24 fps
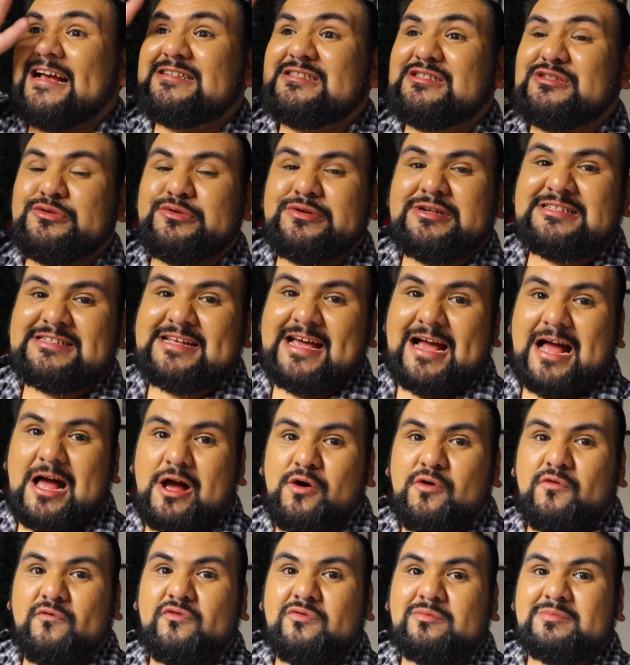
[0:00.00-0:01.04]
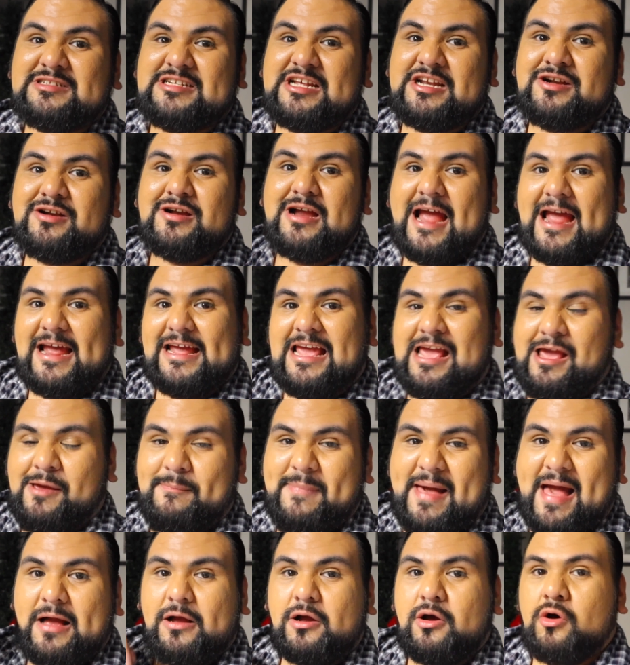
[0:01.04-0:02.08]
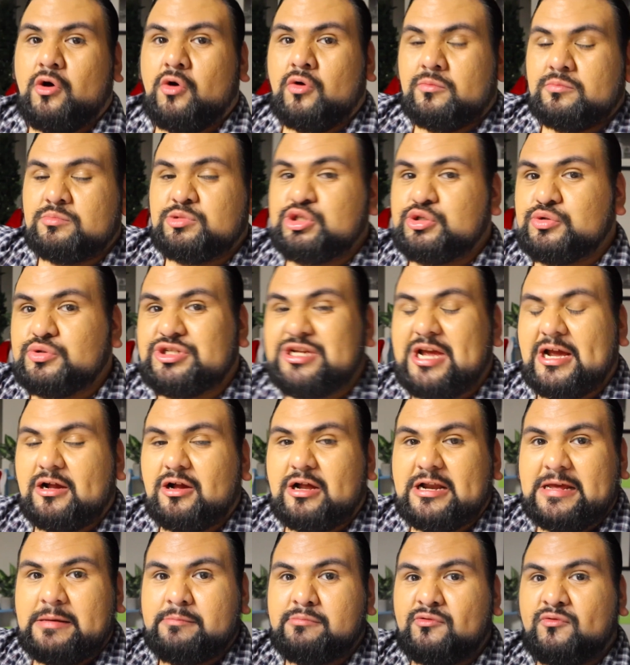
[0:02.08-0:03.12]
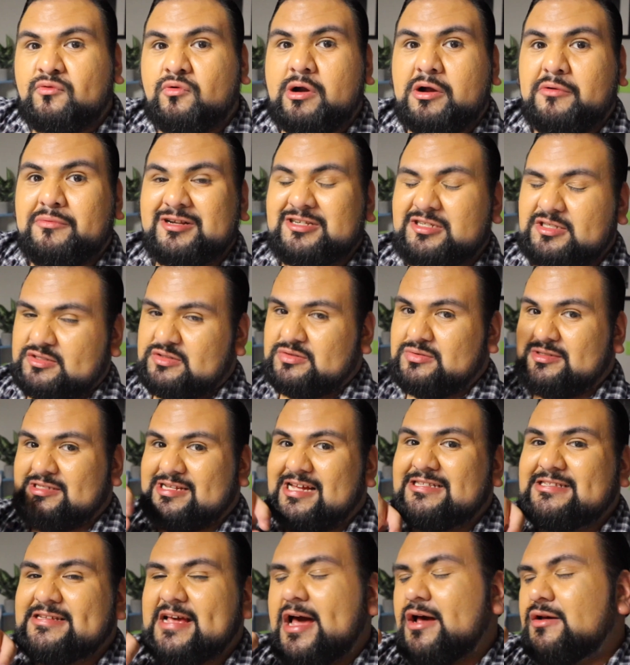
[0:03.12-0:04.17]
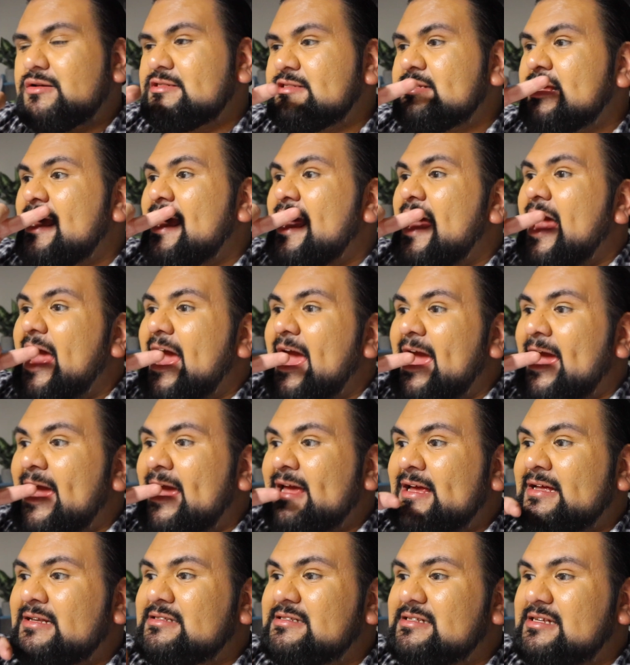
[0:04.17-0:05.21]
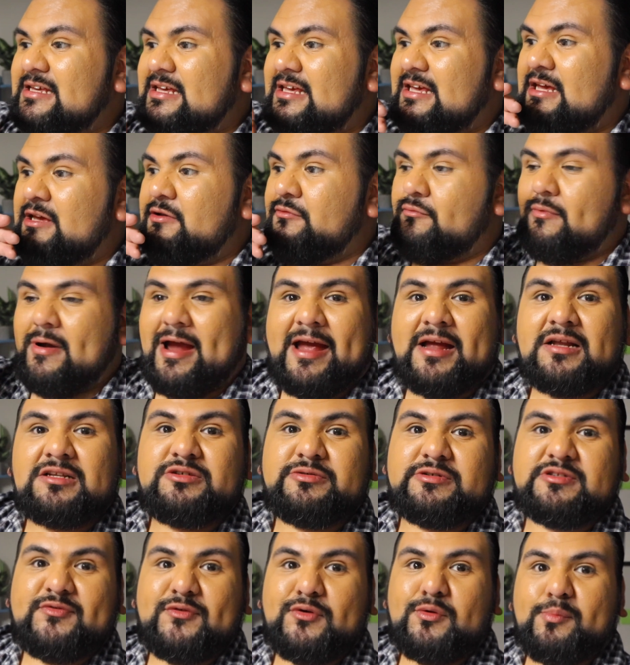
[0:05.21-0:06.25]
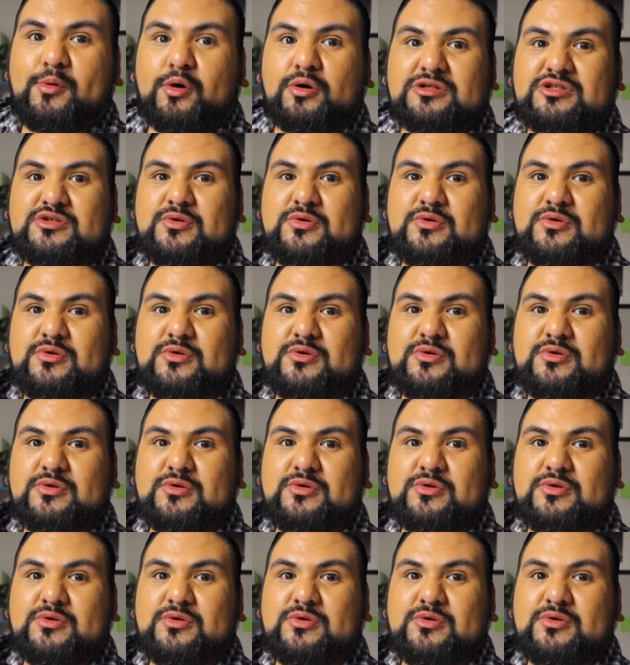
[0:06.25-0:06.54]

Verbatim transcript: As soon as I got home from dinner, I came back home to check on him before I went to Suzette's house, and he ran to his food bowl.